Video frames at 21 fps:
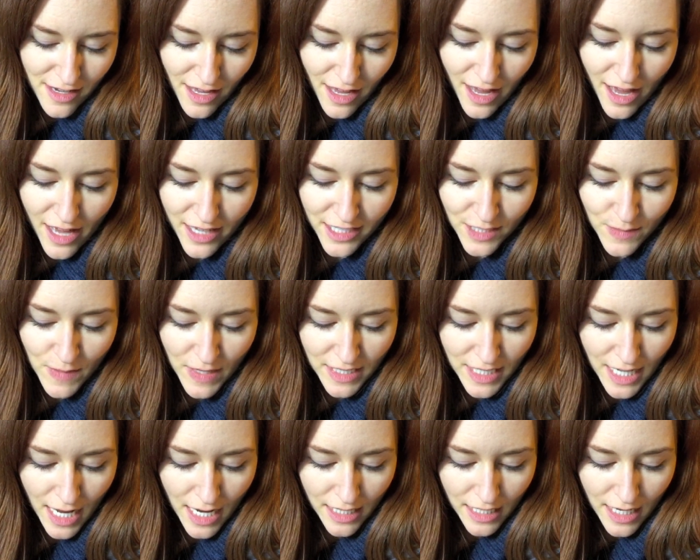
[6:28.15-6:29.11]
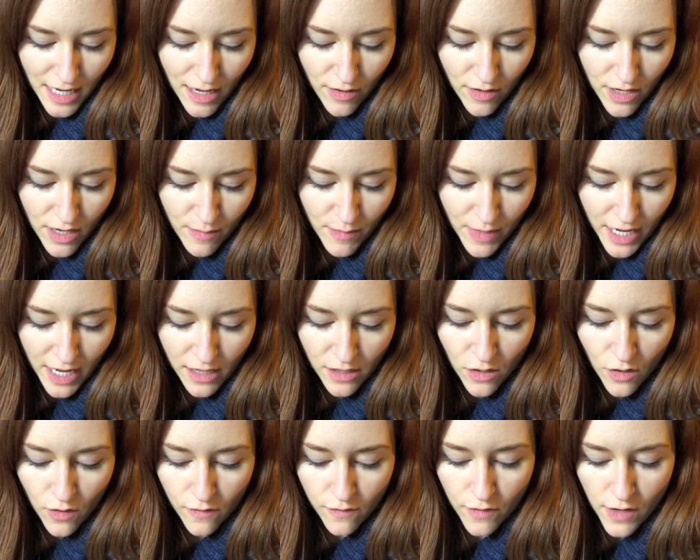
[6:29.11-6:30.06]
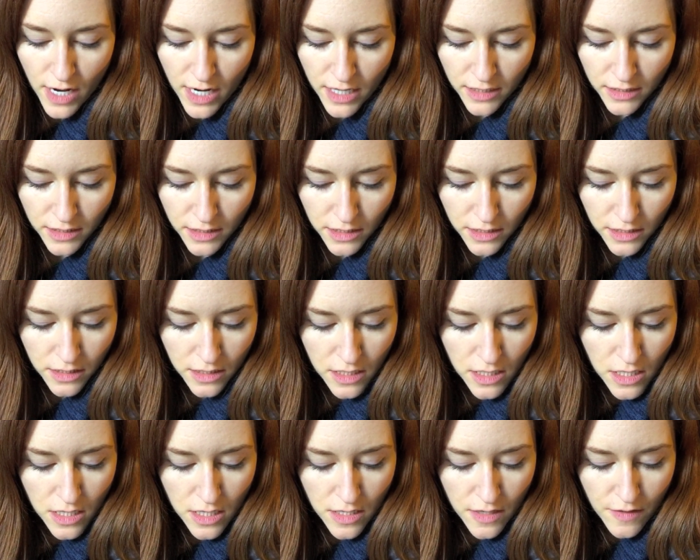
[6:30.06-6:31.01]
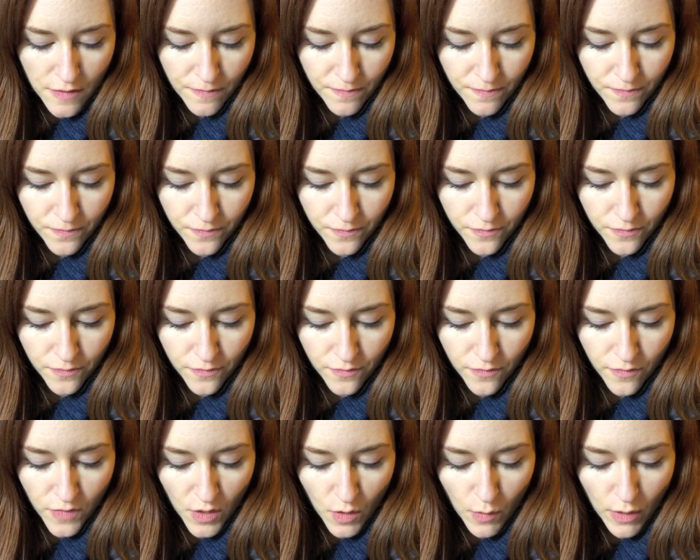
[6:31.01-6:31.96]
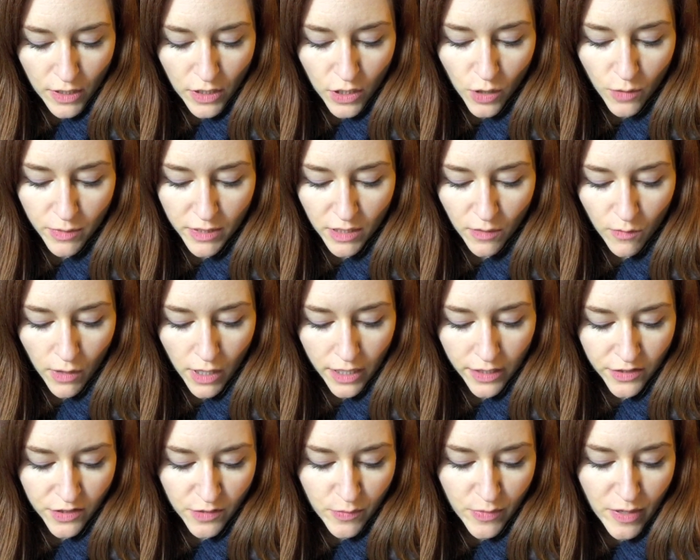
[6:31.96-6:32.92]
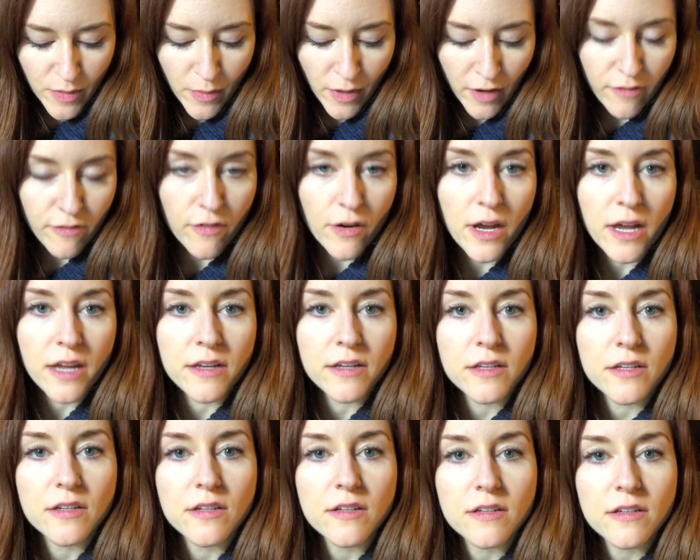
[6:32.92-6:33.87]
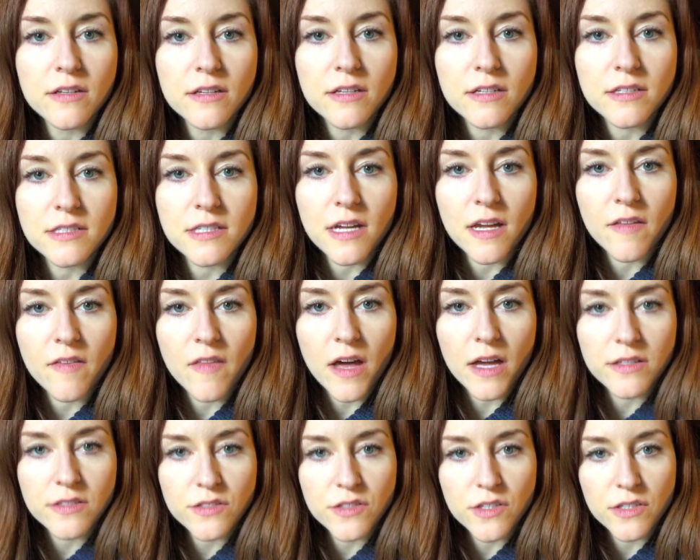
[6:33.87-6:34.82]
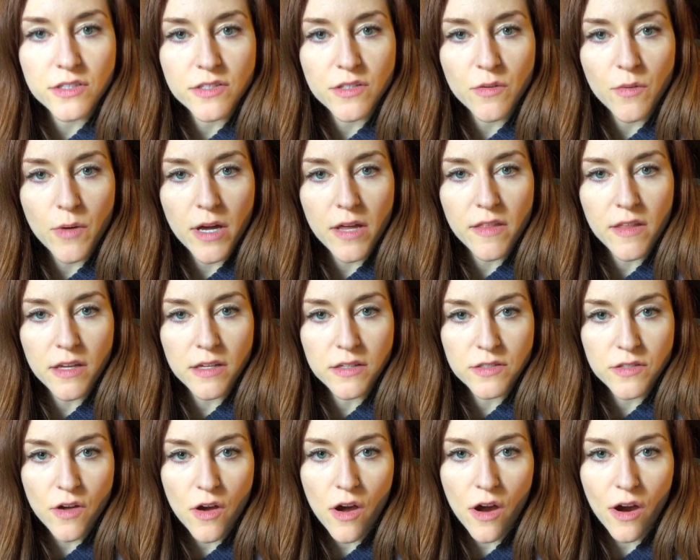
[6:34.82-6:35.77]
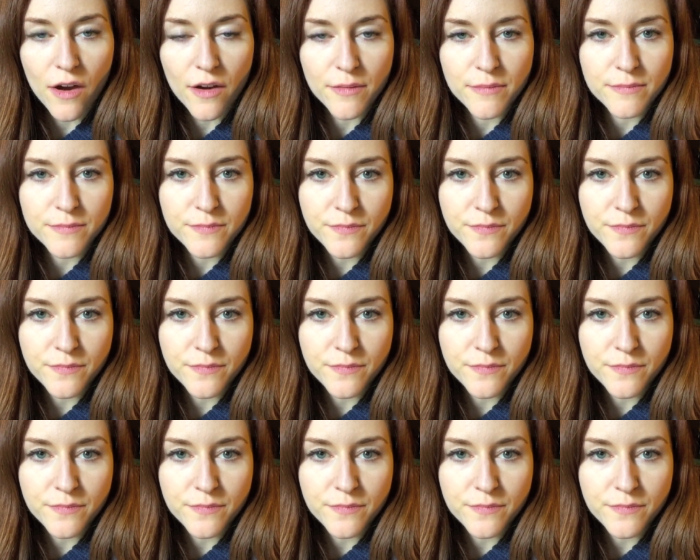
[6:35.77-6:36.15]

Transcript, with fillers: I asked my daddy how come I had no friends. Why, nobody wanted to be my friend. He said that's just the way things are.